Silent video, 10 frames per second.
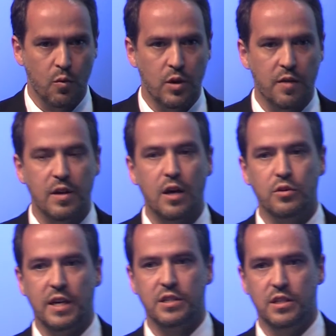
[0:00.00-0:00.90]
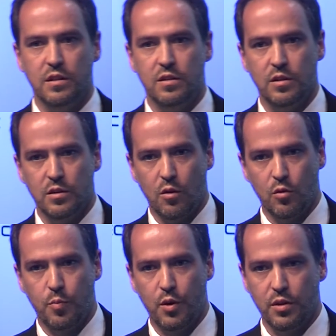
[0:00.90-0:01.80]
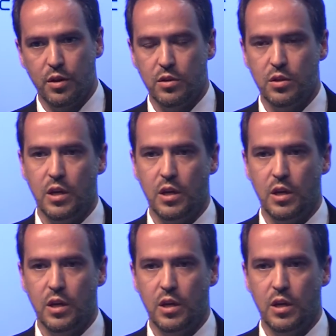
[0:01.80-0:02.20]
We have now tested our product